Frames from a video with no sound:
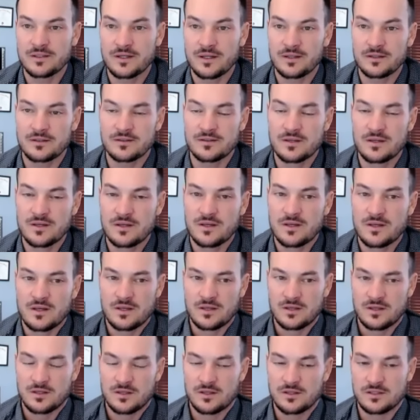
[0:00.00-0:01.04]
And
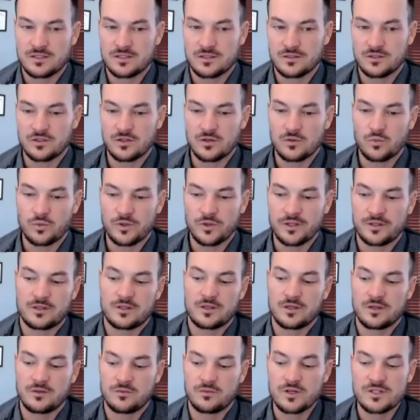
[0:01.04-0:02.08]
it's, you know, with
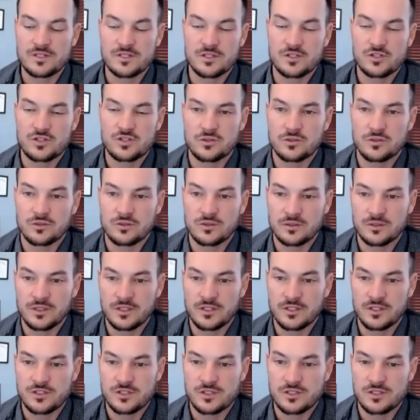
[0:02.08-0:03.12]
residential,
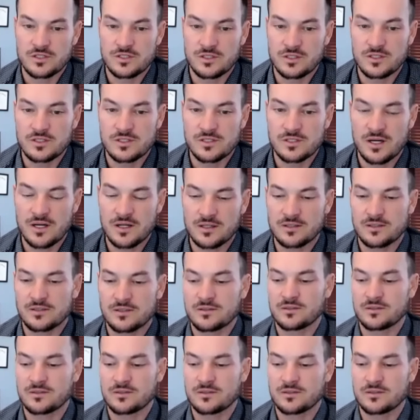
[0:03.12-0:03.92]
it's just, it's not